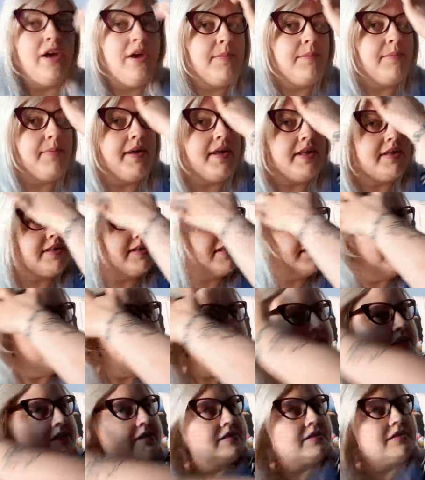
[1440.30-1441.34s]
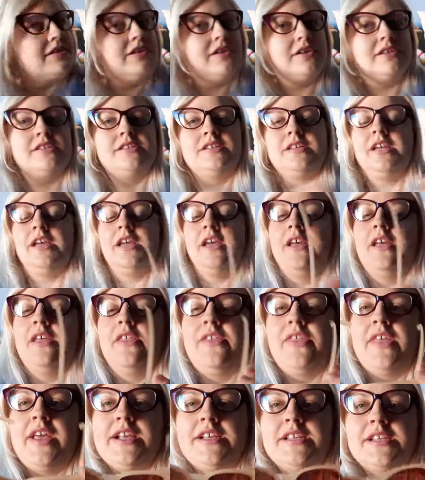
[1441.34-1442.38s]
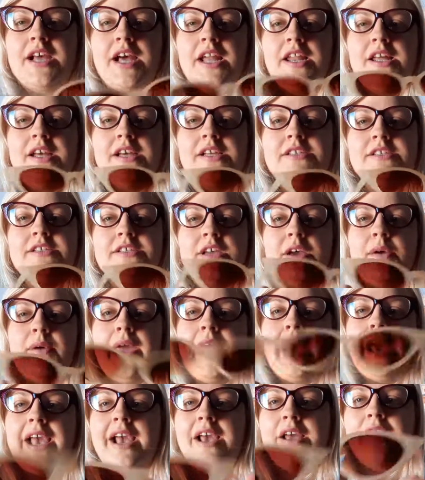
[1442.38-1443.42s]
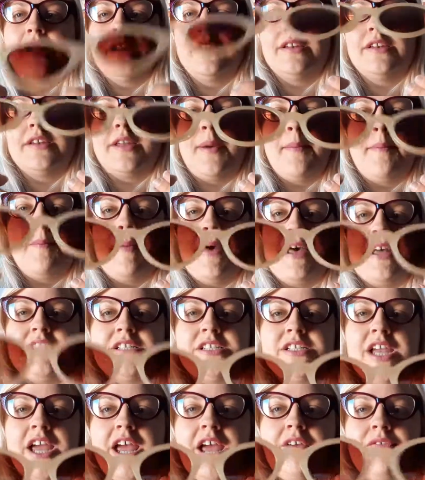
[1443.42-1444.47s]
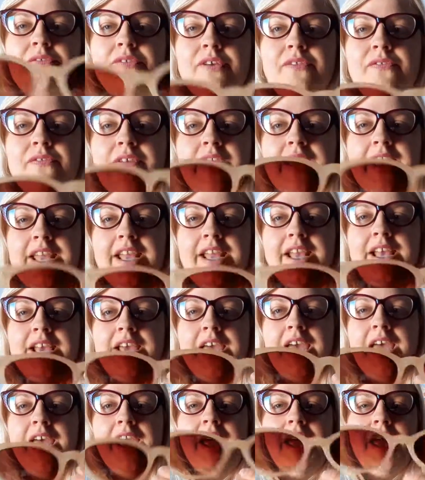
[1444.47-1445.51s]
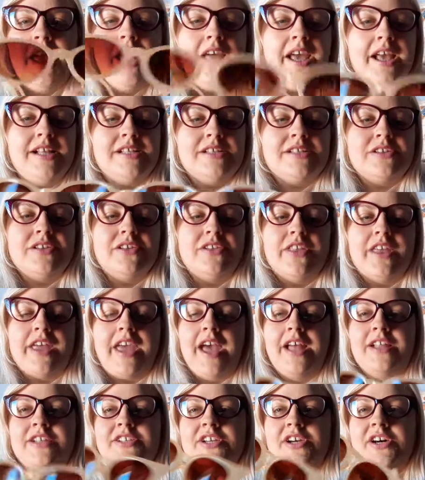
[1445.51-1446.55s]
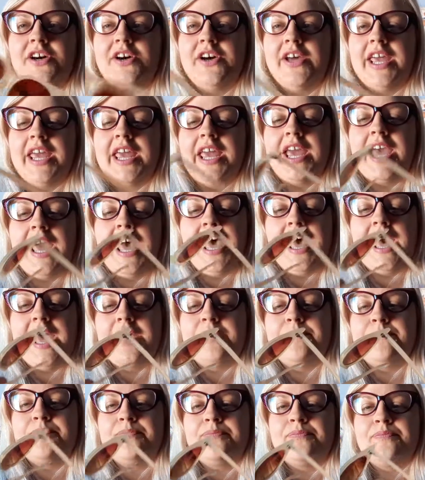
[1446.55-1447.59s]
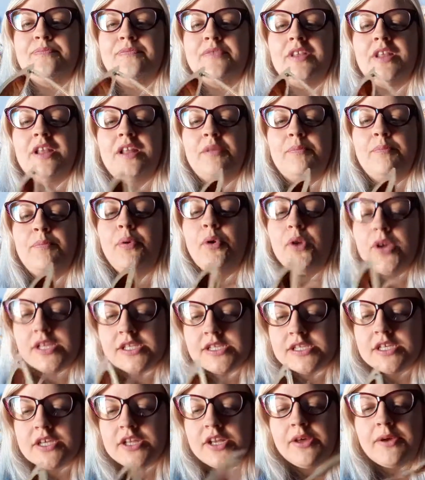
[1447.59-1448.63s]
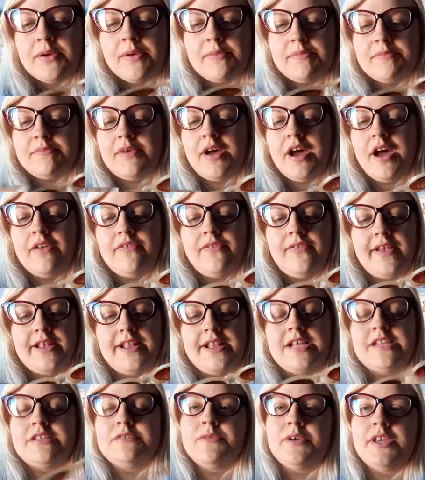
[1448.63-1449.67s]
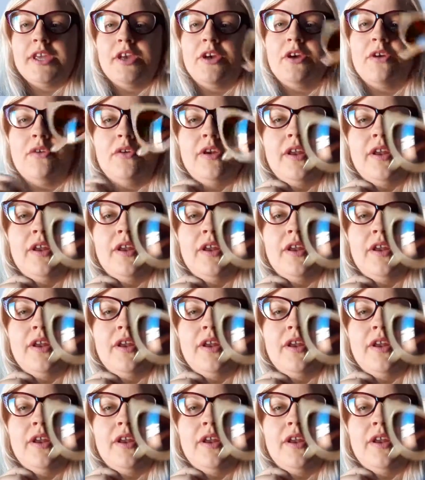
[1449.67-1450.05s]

but I just got this colour so it can match everything. It's got the cat eye points on them, I think that's what you call